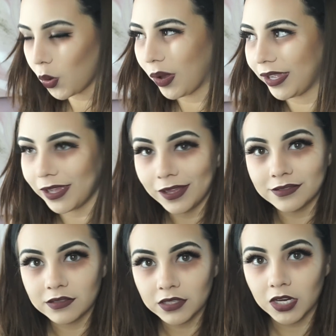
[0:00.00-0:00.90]
Why can't
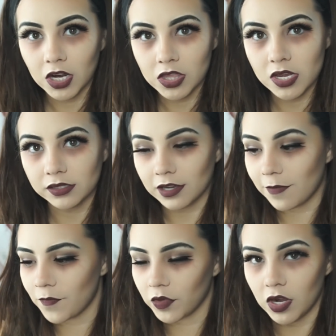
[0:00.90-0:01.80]
good things
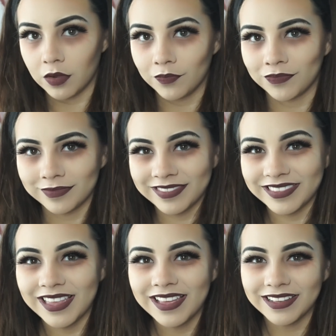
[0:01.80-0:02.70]
come, you know?
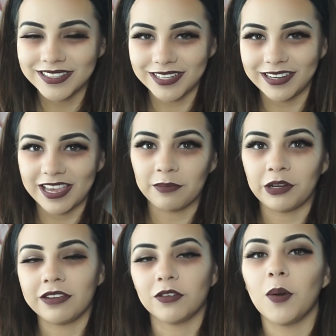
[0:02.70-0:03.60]
JK, I'm
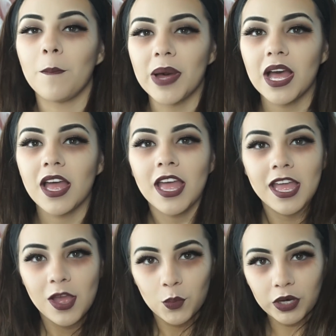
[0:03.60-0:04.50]
grateful. But
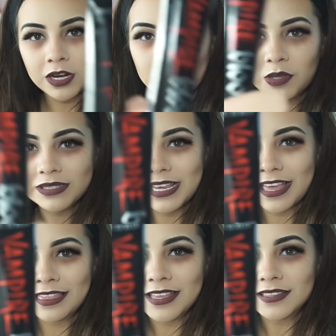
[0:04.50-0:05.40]
we're gonna be using
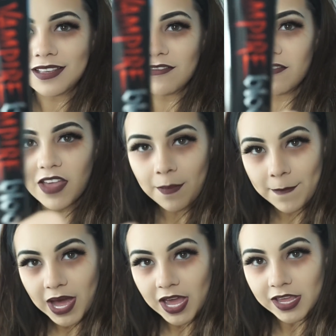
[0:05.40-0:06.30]
this
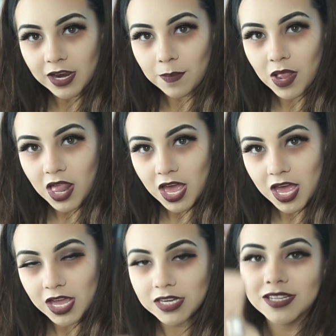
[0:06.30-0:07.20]
vampire
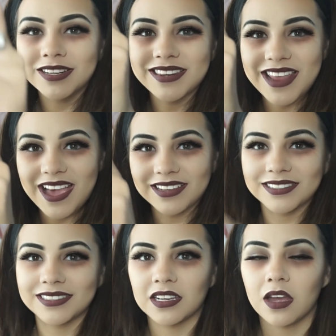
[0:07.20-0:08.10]
blood
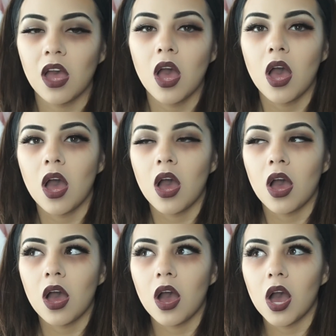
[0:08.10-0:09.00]
next.
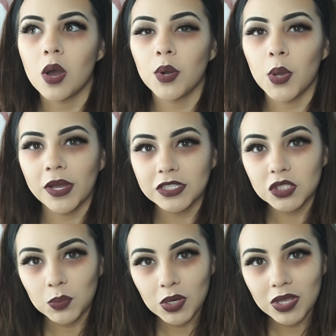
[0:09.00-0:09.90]
Oh no, I
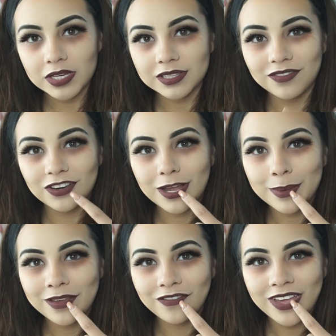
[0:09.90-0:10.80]
just realized I forgot
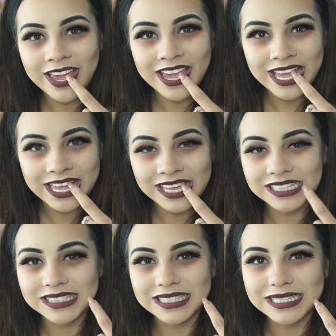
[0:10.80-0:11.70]
my
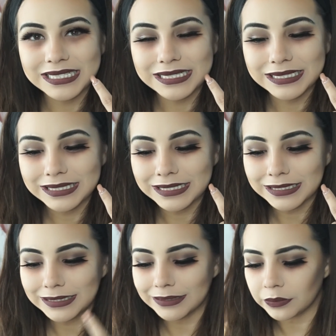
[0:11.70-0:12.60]
fang. Oh
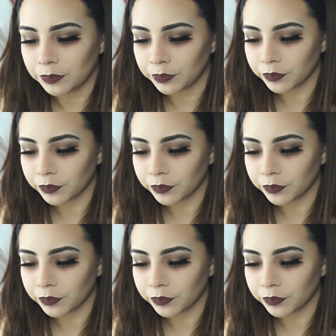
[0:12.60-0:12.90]
no.